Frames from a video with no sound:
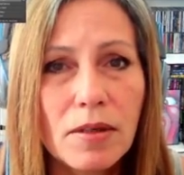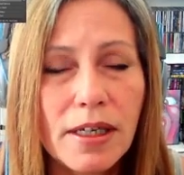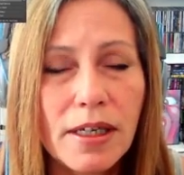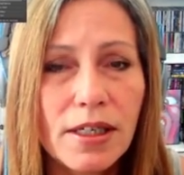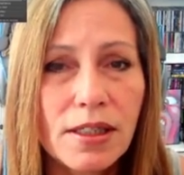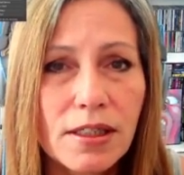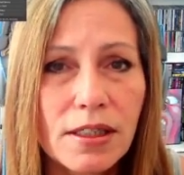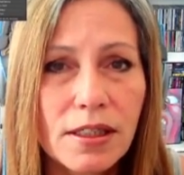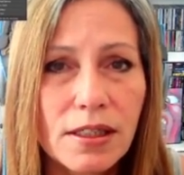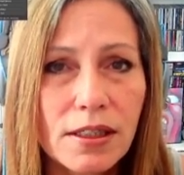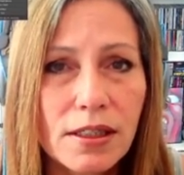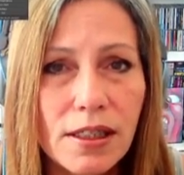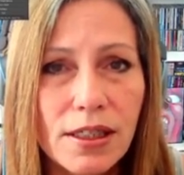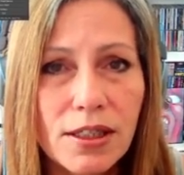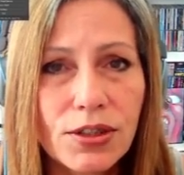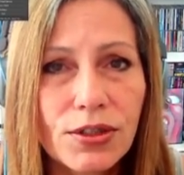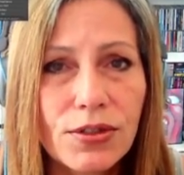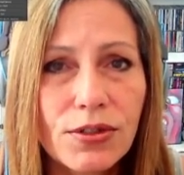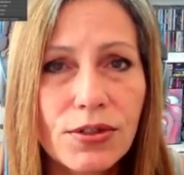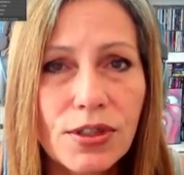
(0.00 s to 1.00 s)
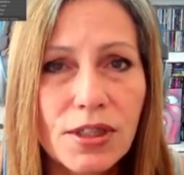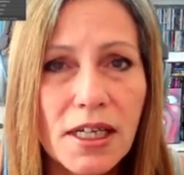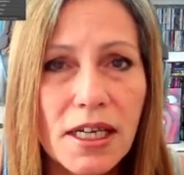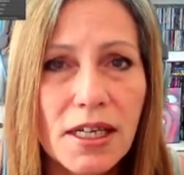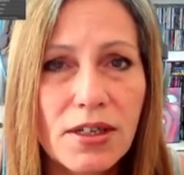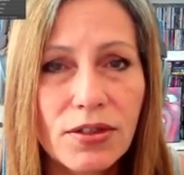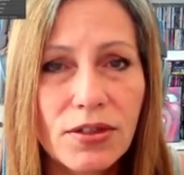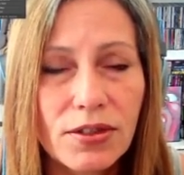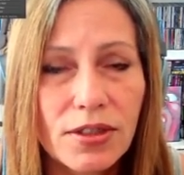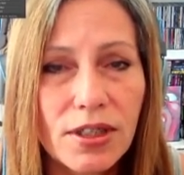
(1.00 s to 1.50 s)
Eastern
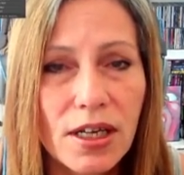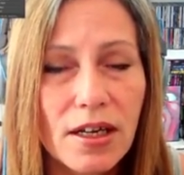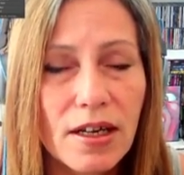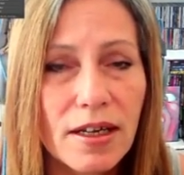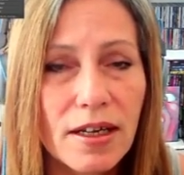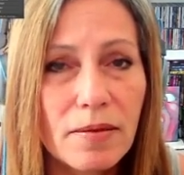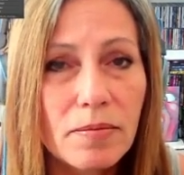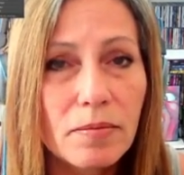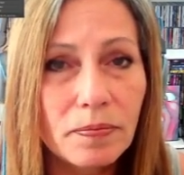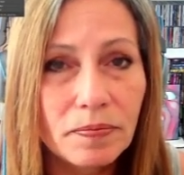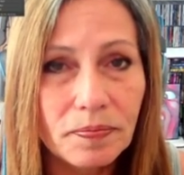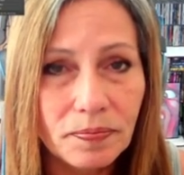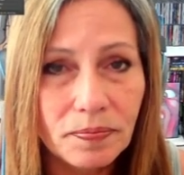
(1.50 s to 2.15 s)
Standard Time.